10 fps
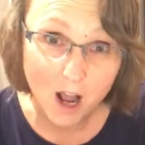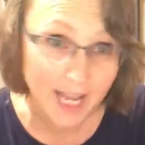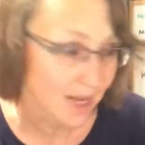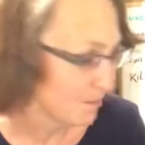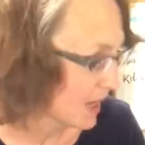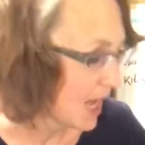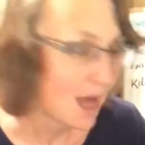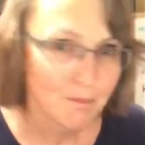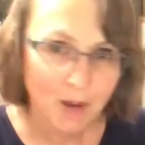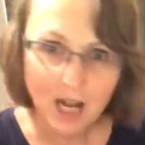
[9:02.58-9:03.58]
in, a
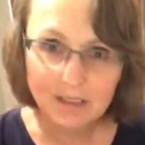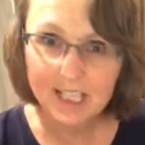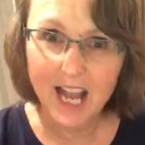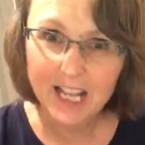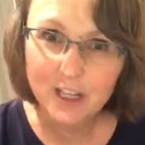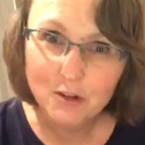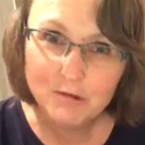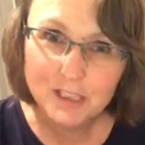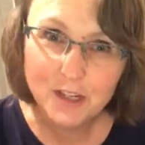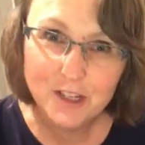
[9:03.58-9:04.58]
nice one, not a
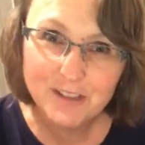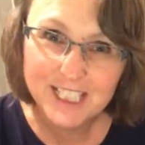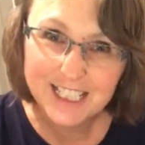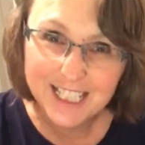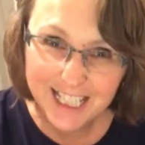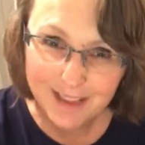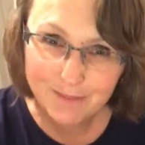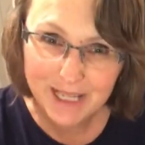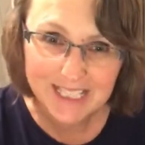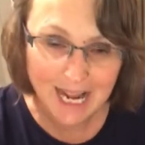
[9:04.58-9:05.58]
nasty one,
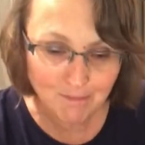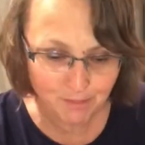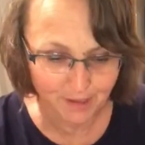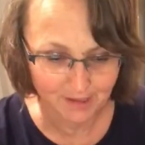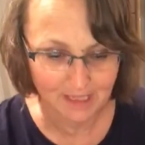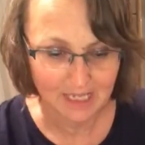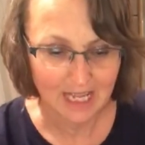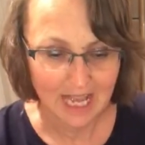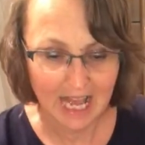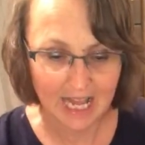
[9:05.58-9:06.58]
and it
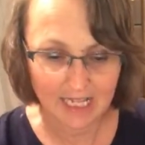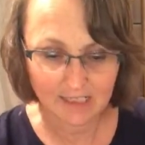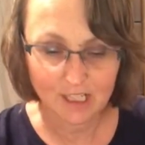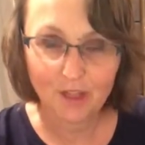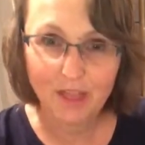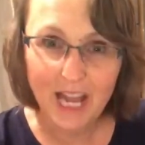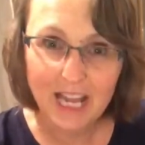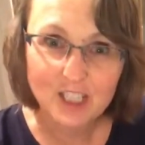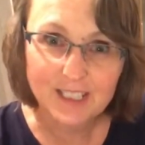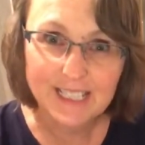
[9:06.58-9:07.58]
just means that
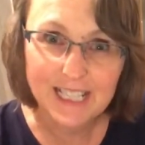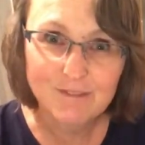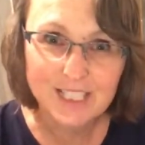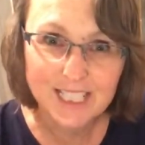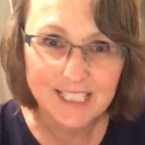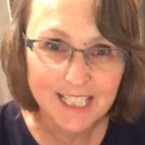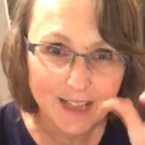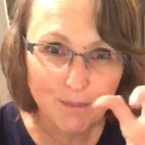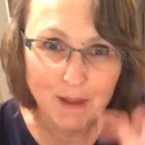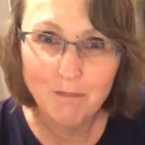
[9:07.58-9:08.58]
those water
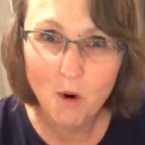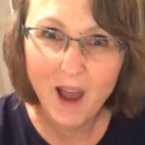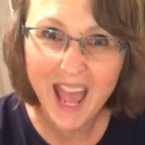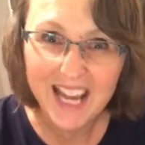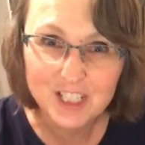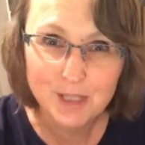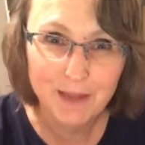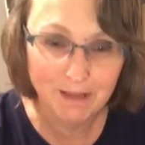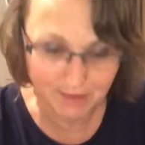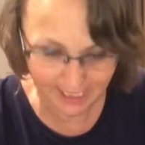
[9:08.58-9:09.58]
droplets, that sort of
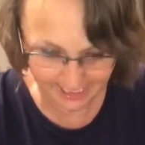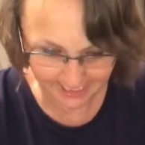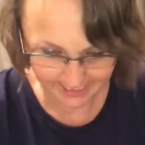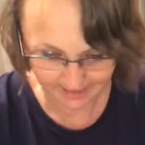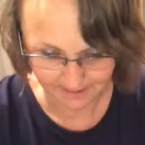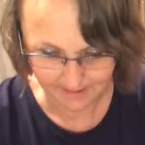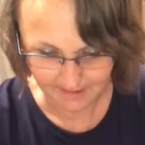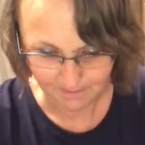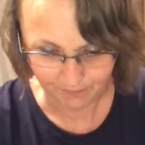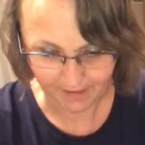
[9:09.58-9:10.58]
slight tarnish
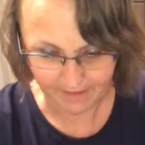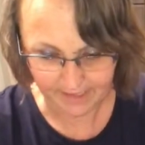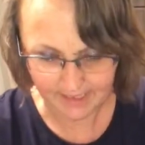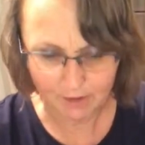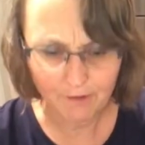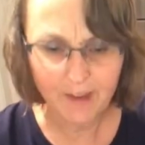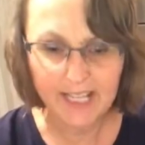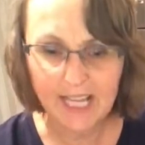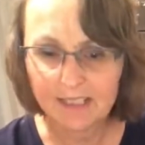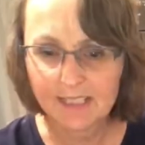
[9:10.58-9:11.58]
sometimes that you can
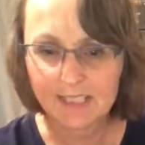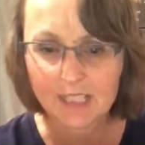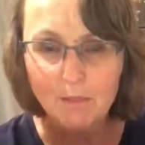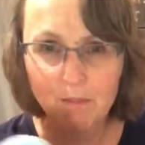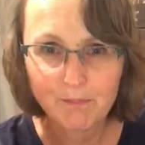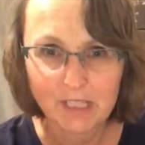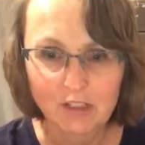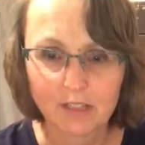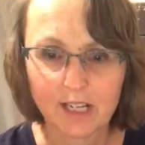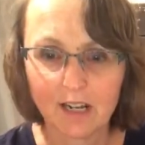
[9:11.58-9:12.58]
get,
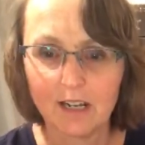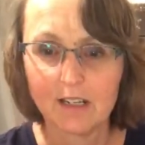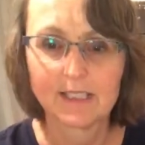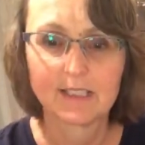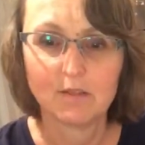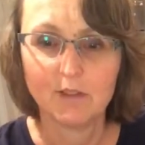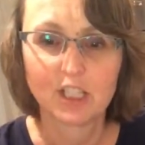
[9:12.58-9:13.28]
is